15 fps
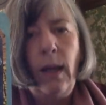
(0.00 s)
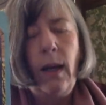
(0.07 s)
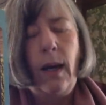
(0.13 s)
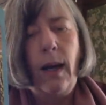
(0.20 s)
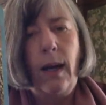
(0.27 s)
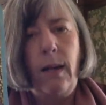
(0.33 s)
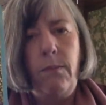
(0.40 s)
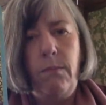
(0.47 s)

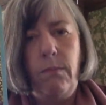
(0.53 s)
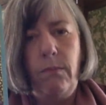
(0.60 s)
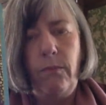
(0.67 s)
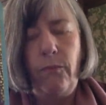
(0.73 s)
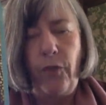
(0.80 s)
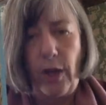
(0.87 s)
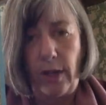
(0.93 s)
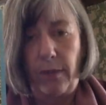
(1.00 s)

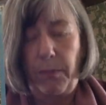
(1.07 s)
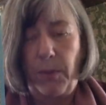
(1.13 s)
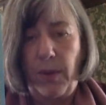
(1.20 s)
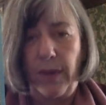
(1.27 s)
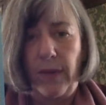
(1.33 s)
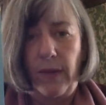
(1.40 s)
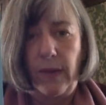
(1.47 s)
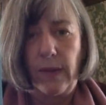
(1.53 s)
vice
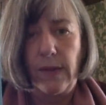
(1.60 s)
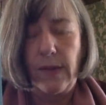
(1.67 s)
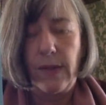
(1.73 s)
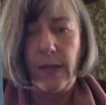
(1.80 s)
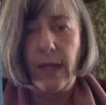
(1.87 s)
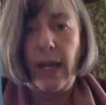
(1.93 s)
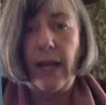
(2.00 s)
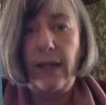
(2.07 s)
president
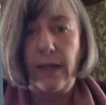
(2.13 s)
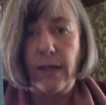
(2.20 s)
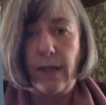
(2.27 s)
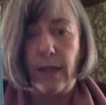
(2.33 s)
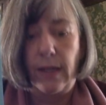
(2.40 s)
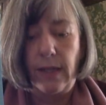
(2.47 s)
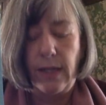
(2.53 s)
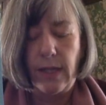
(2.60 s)

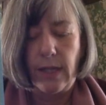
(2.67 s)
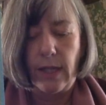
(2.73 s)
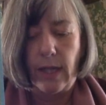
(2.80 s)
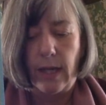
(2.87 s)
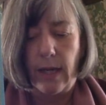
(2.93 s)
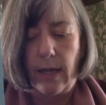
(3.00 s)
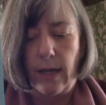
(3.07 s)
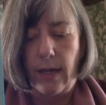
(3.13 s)
candidate.
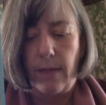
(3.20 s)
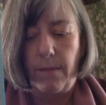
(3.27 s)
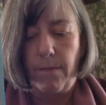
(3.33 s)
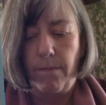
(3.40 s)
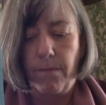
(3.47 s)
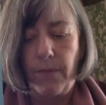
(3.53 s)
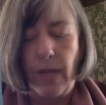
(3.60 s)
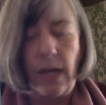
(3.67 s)

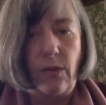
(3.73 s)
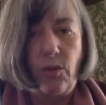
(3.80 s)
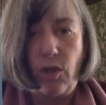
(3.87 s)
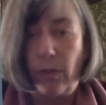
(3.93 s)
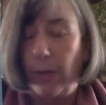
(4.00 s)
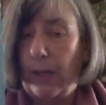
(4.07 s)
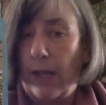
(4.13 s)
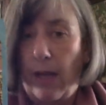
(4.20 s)
And if
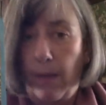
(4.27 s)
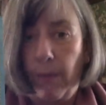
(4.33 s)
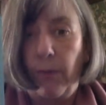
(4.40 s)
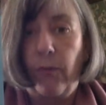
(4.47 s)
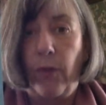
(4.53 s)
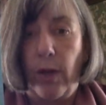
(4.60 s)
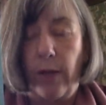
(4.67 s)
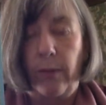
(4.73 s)
she becomes
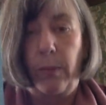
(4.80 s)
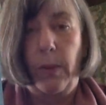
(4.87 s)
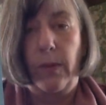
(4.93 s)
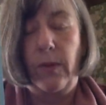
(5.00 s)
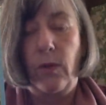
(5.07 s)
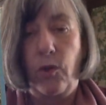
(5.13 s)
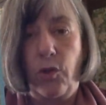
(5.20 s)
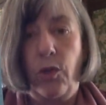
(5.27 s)
vice
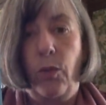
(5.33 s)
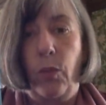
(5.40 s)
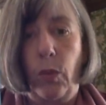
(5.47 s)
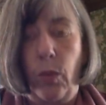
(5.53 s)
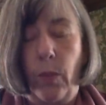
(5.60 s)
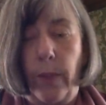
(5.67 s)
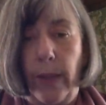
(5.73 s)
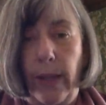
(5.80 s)
president, this
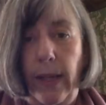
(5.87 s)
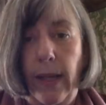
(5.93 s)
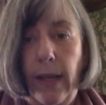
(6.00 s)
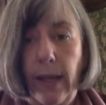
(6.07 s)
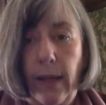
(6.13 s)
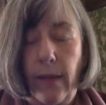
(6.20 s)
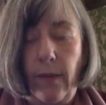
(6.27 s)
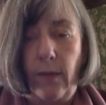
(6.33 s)
will be
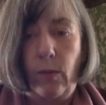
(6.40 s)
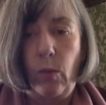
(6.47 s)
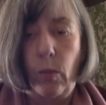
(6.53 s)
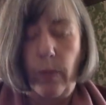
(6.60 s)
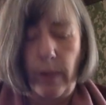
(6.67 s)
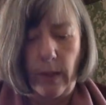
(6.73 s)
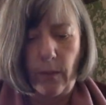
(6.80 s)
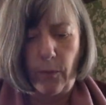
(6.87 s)

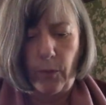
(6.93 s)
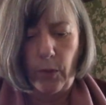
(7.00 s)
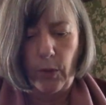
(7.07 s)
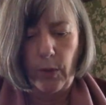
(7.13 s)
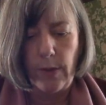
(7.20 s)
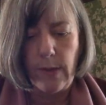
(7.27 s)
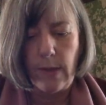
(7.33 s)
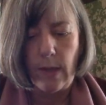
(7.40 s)
a
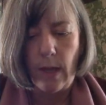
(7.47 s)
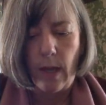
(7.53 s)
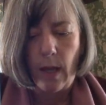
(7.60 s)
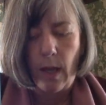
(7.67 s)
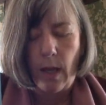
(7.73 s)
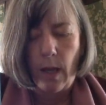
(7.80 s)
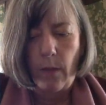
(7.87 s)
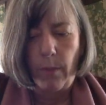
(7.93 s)
first.
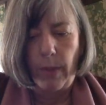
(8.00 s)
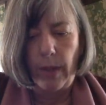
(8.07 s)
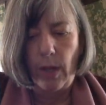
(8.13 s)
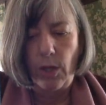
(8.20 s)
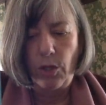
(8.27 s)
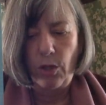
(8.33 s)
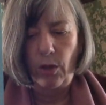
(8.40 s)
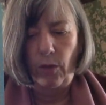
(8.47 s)
But
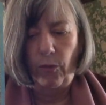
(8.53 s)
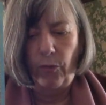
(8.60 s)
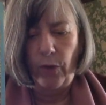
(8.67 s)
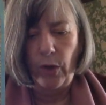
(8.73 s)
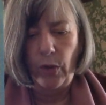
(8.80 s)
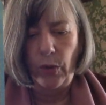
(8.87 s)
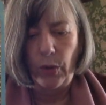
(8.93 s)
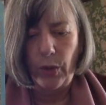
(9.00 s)
I do
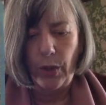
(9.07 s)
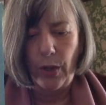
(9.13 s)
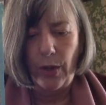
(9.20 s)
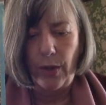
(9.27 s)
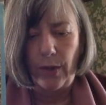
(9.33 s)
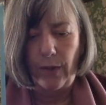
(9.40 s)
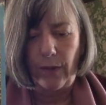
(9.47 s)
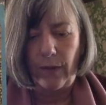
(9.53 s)
feel you're
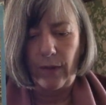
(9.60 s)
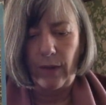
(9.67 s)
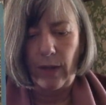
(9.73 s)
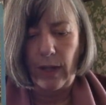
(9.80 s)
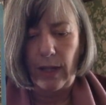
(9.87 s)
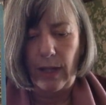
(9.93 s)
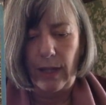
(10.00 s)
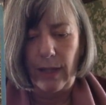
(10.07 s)
going to
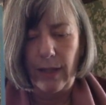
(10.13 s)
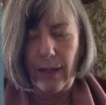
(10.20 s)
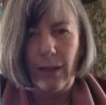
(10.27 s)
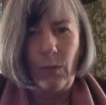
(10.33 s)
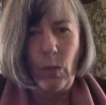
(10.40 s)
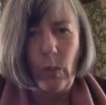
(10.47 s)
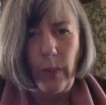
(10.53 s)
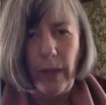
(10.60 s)
see
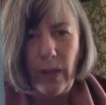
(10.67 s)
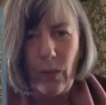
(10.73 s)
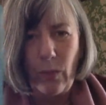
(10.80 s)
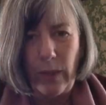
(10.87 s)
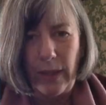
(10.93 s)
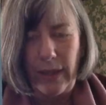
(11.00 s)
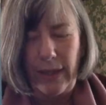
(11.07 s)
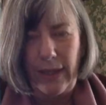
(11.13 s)
it will be a
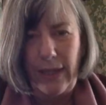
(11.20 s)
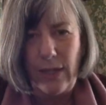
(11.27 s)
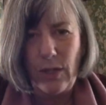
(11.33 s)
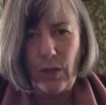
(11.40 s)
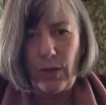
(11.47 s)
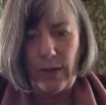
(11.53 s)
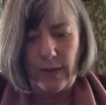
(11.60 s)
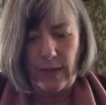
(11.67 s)
really
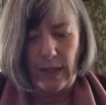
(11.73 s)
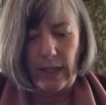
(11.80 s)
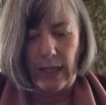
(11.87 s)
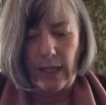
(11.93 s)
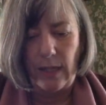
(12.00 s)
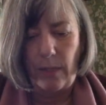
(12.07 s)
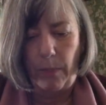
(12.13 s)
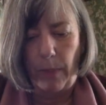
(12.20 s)
interesting
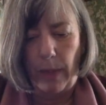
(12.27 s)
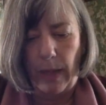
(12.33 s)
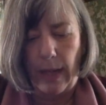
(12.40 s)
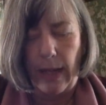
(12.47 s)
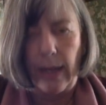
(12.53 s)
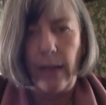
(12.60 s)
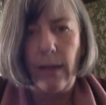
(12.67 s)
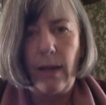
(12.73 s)

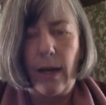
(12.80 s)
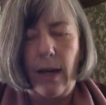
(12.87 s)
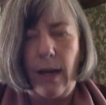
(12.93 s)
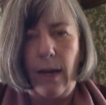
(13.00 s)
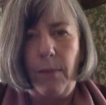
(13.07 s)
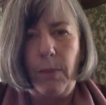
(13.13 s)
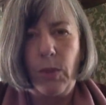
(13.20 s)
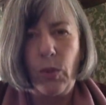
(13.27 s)
interplay
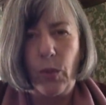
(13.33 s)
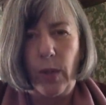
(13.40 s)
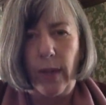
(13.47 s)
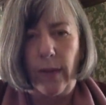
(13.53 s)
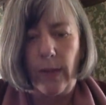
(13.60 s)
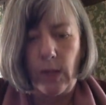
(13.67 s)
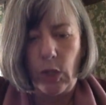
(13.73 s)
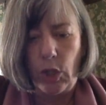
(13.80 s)

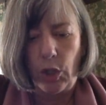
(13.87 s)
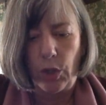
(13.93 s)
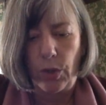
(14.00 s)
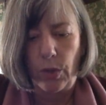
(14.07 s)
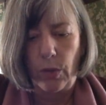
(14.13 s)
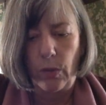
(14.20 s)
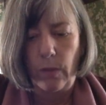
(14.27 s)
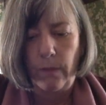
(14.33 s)
between the
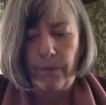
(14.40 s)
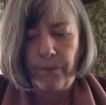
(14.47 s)
two,